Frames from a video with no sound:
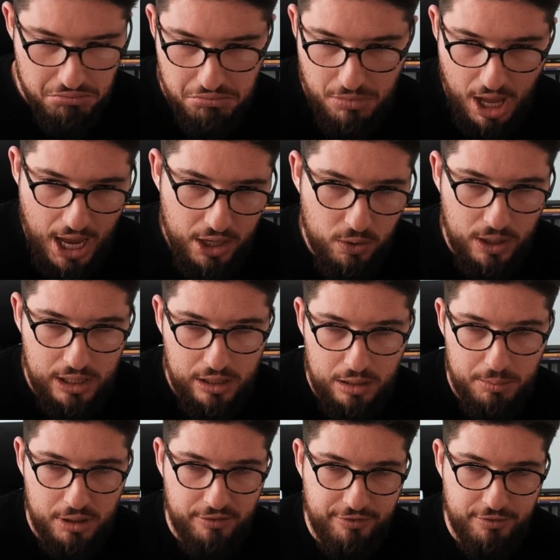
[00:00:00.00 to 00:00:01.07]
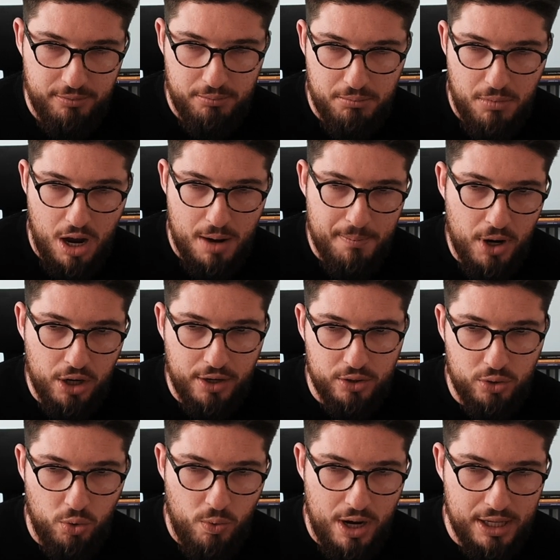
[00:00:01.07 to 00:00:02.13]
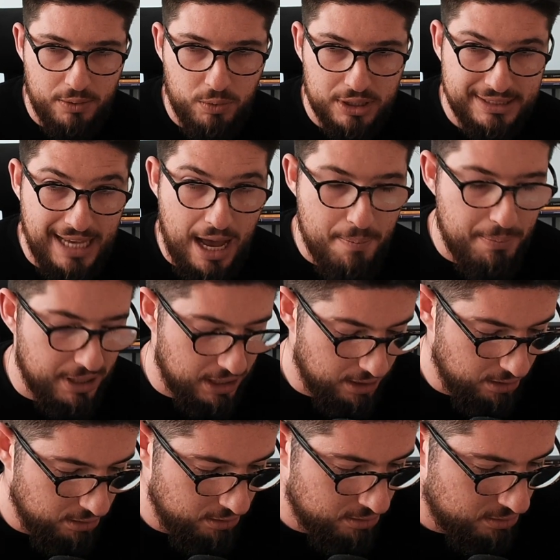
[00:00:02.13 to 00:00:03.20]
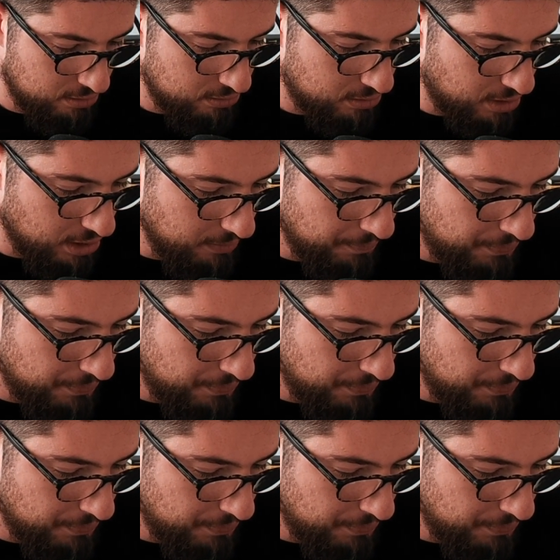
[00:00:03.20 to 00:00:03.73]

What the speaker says: I know a little bit of my market already, what's happening, okay?